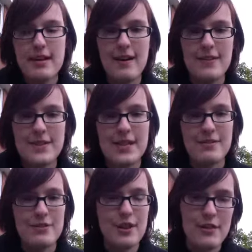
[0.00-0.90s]

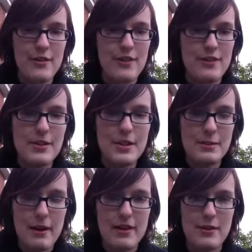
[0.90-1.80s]
asking for another reference,
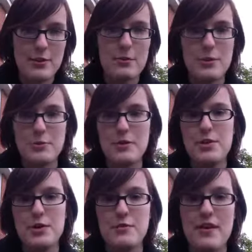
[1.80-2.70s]
because apparently I was supposed to put
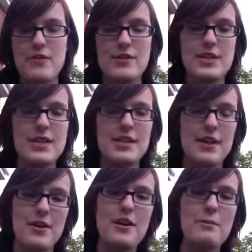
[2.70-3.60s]
two references and
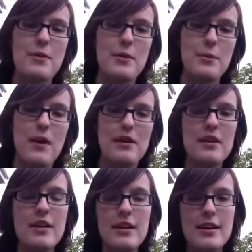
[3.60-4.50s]
I only put
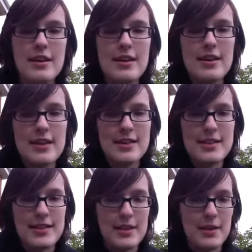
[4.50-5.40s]
one.
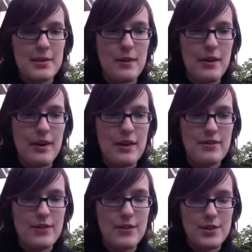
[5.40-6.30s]
So
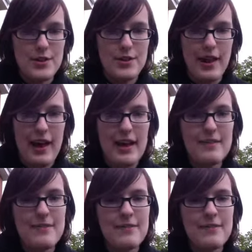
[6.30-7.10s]
I've got to do that.